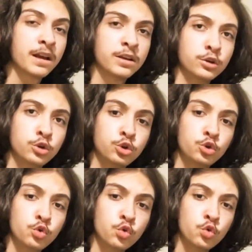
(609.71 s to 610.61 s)

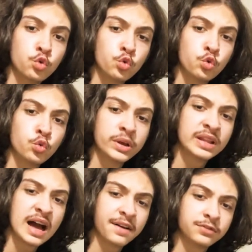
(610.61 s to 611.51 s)
You will
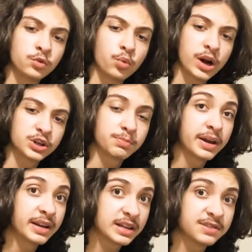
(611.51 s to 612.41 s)
have to watch my
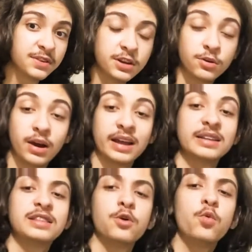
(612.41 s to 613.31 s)
next video, and
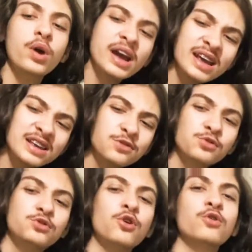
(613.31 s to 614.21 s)
the way you
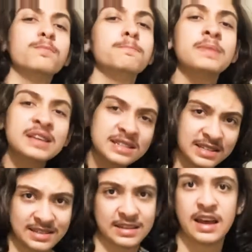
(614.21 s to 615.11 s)
don't
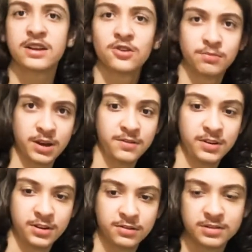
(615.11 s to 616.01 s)
miss any of my
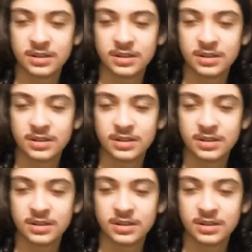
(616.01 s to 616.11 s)
videos,